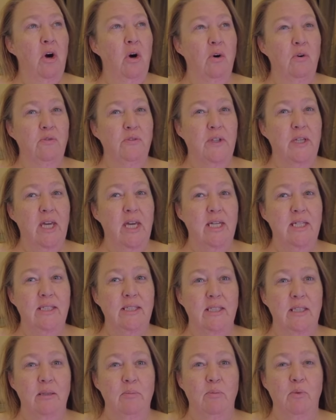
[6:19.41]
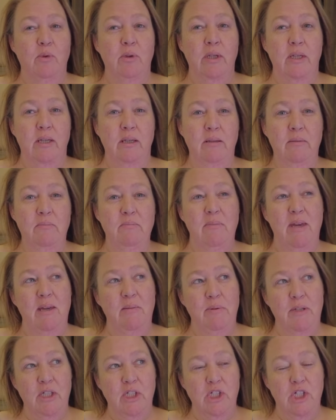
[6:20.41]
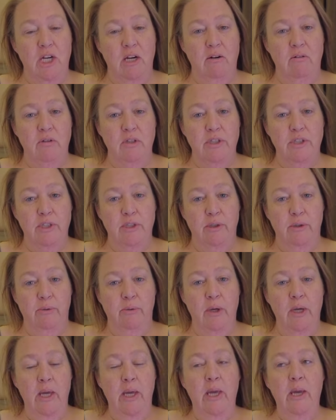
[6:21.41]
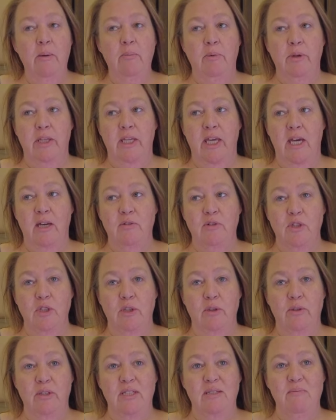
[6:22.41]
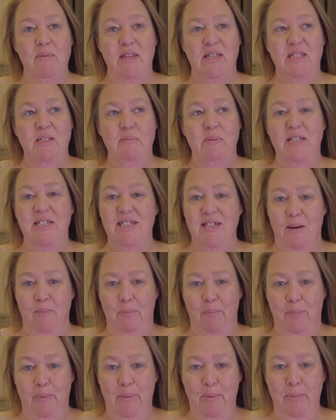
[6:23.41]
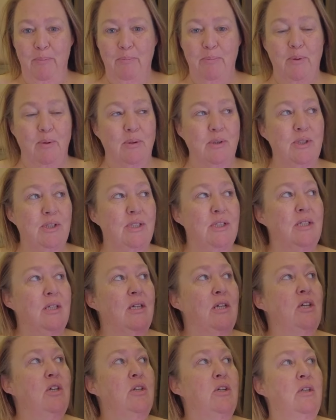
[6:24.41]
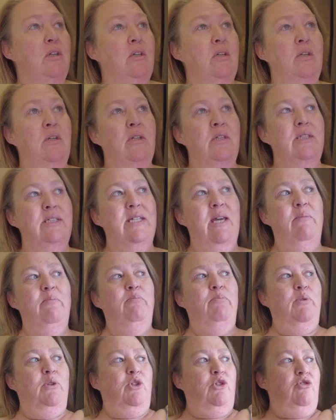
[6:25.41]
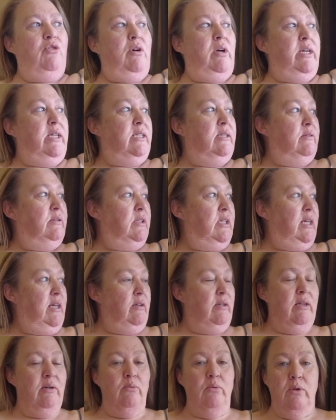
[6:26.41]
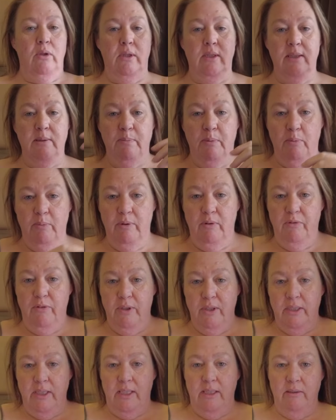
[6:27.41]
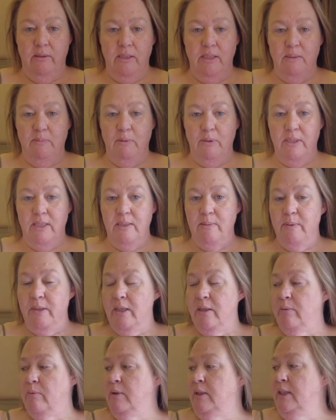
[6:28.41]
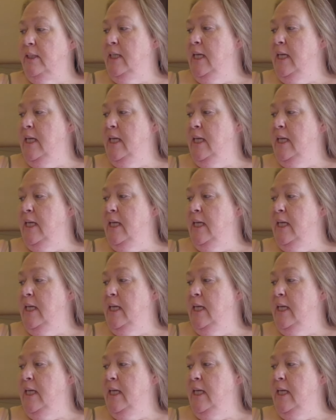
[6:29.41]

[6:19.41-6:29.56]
overcast in the morning, maybe a shower or two, but the afternoon is meant to be damp but damp but dry. So I don't know how that works, but we'll figure that out I suppose as we go.